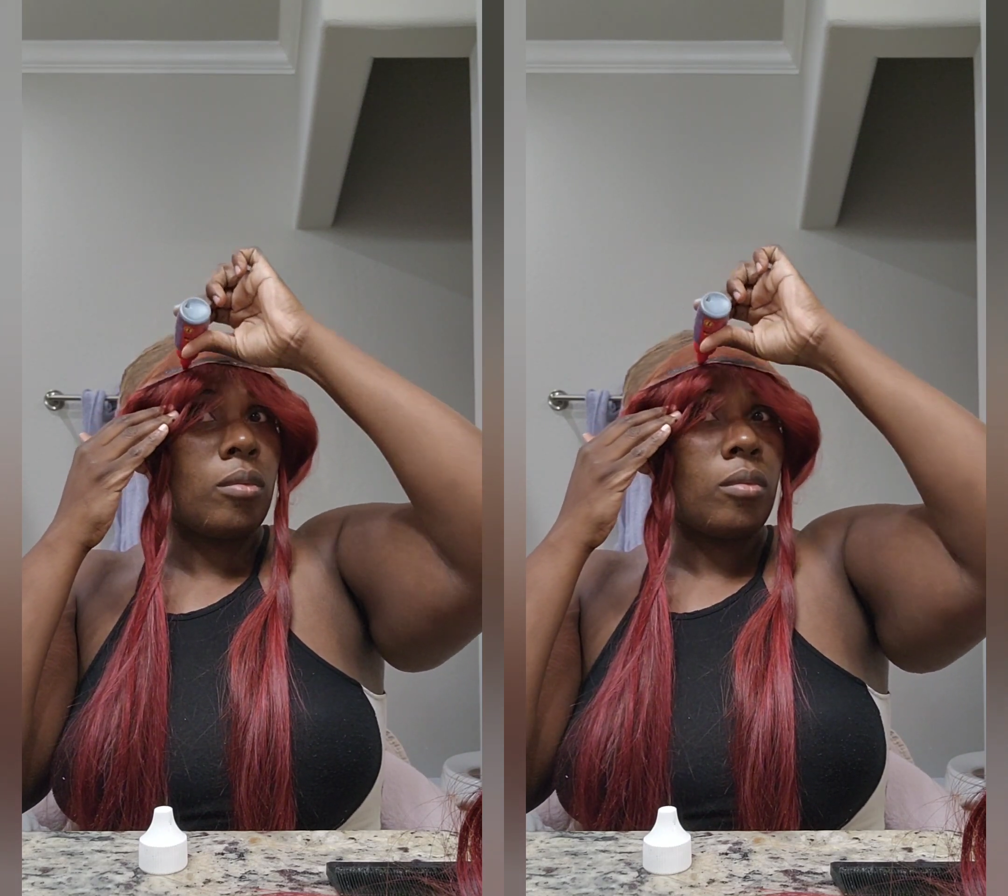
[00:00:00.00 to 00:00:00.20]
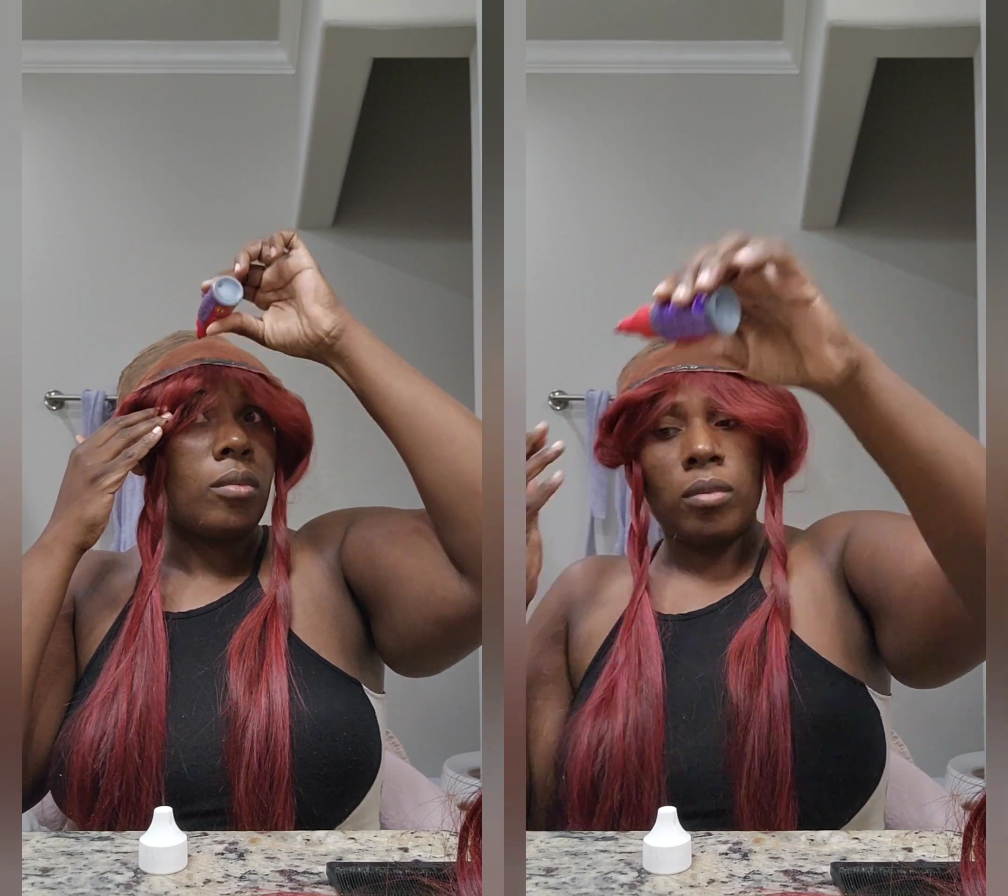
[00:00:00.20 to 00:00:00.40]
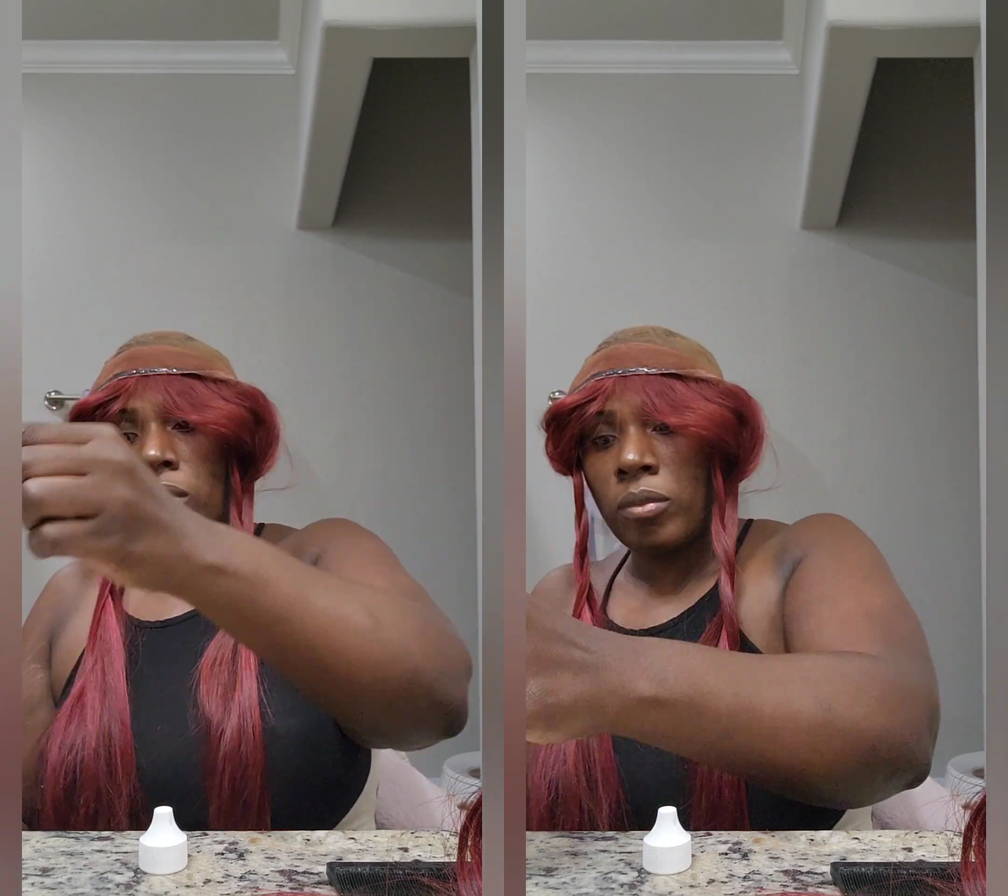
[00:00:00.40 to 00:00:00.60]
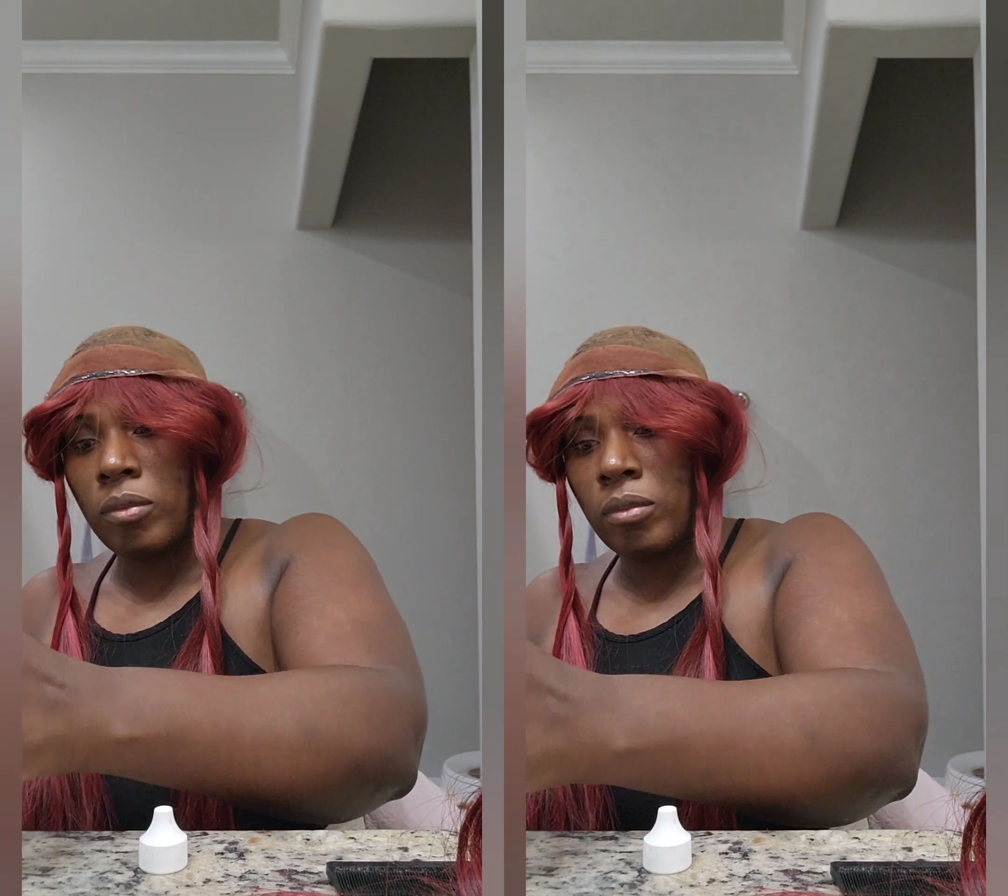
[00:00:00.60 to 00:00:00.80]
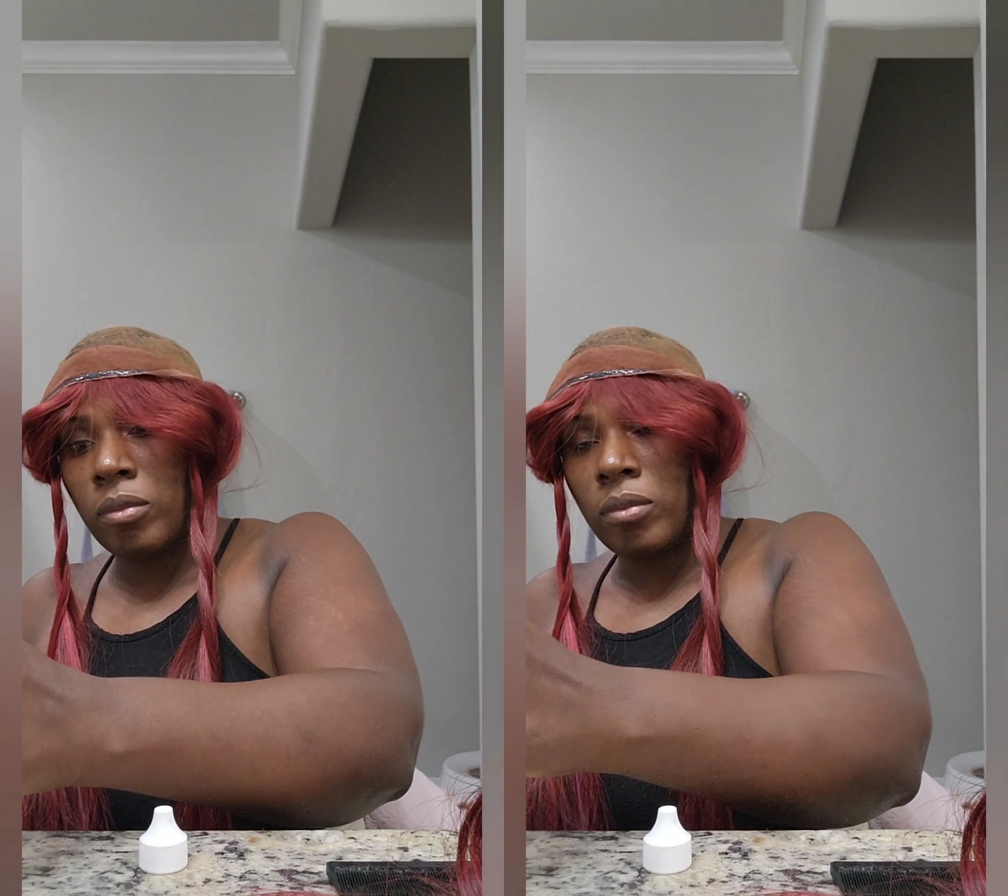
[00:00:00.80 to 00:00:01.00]

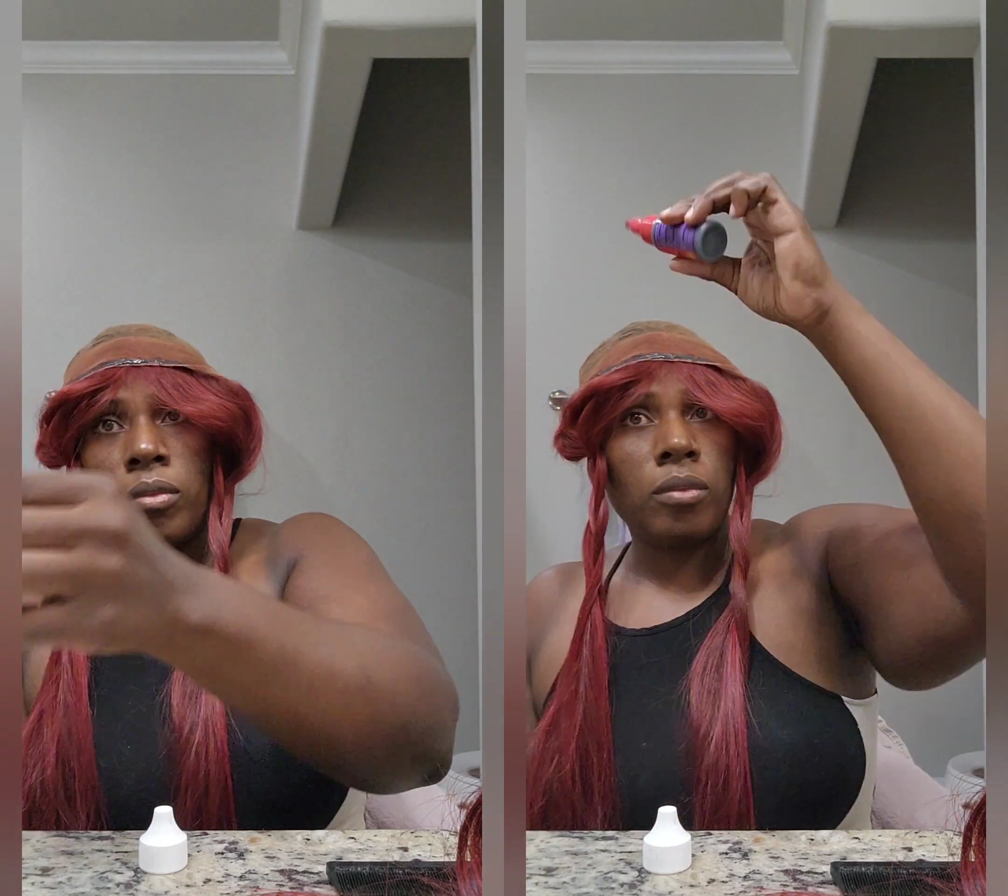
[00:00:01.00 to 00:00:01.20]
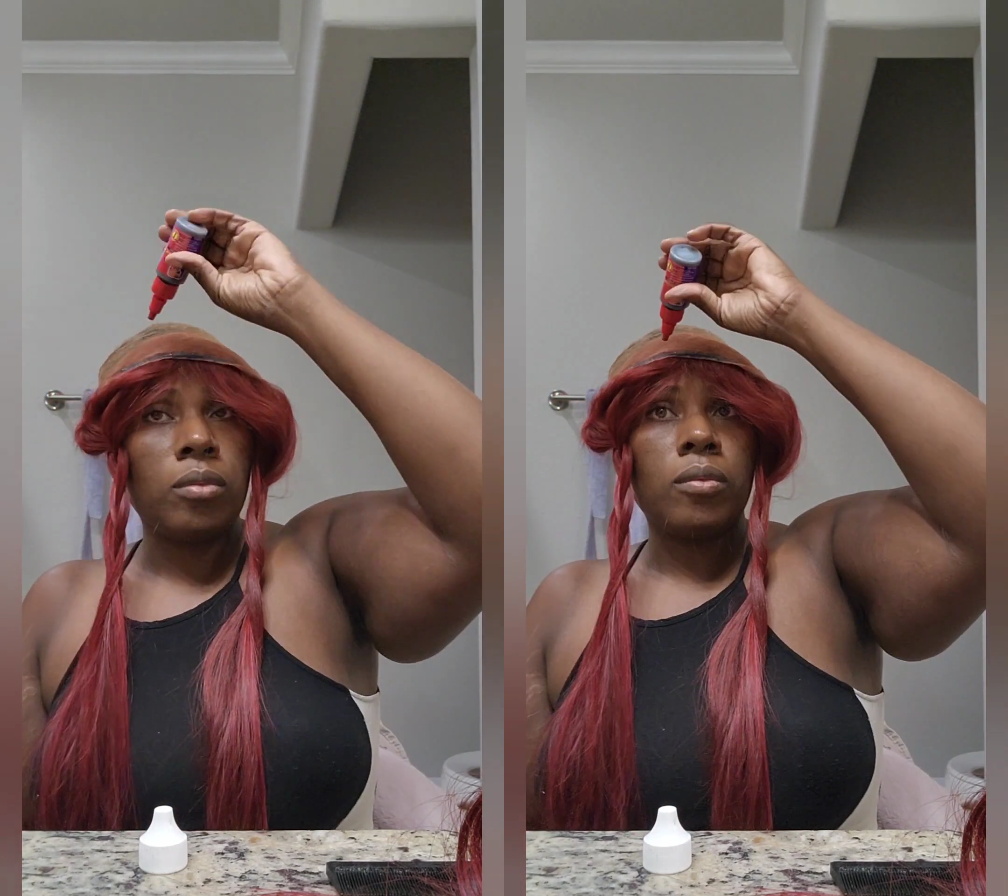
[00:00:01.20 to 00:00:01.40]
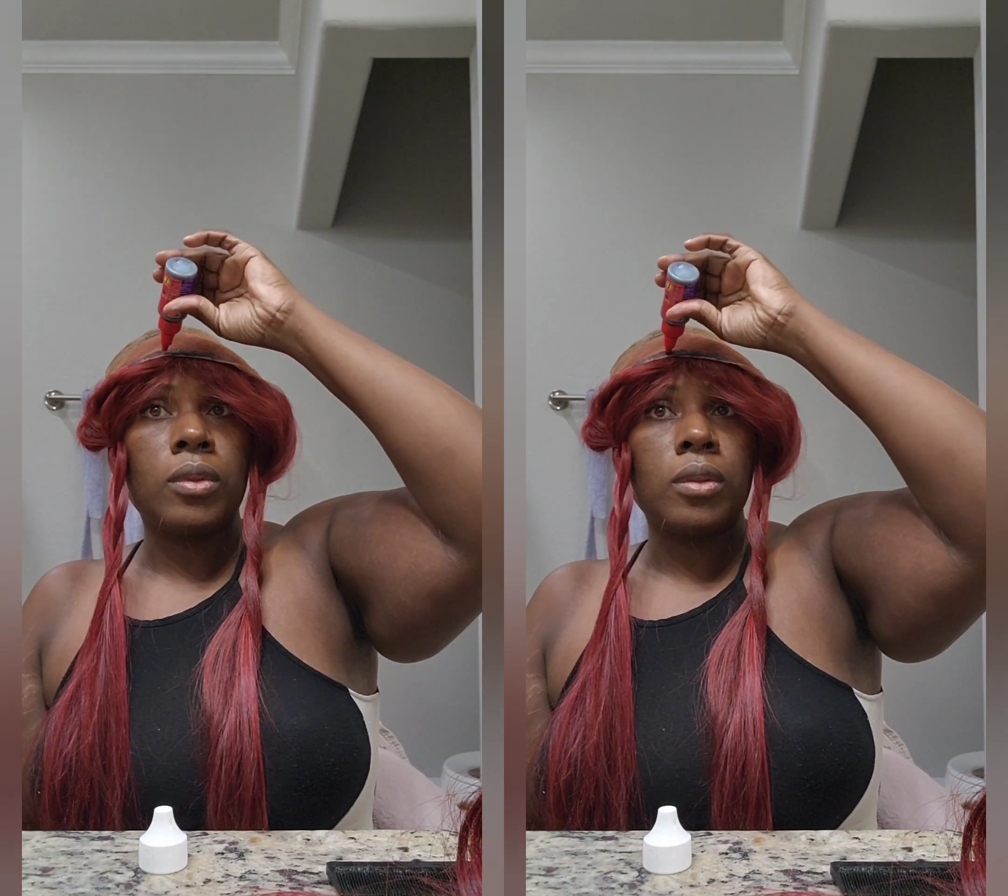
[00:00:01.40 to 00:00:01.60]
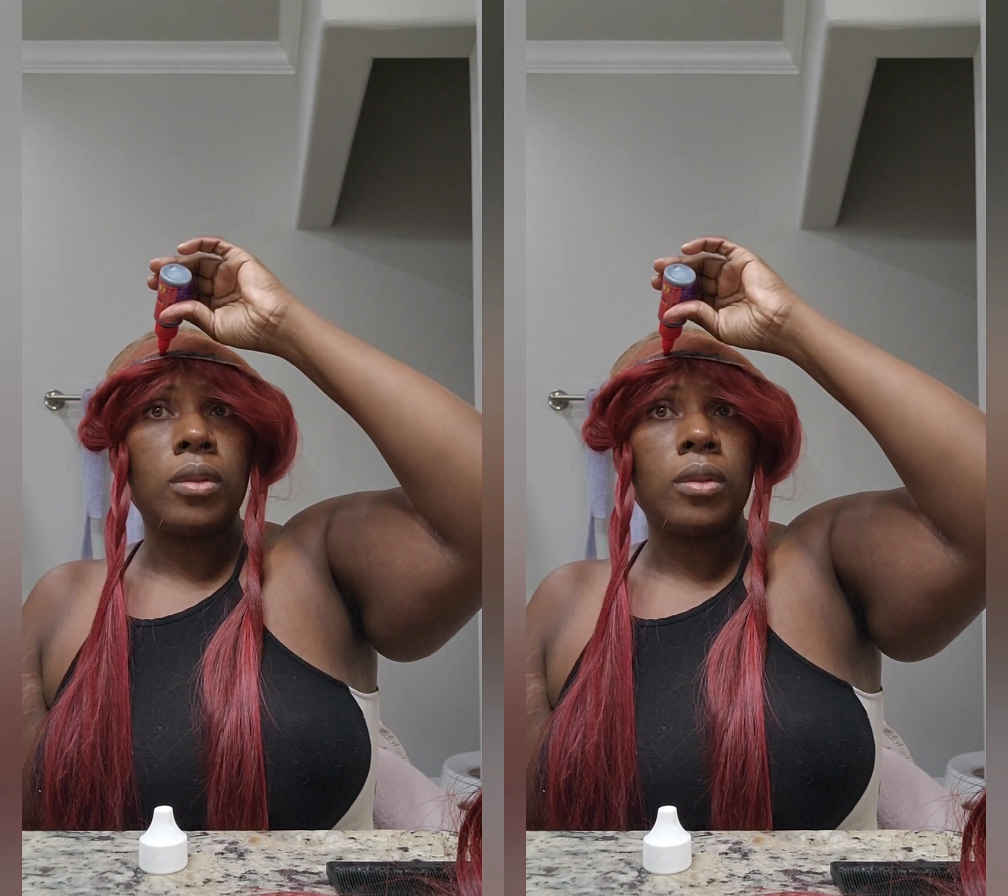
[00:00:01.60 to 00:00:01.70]
how I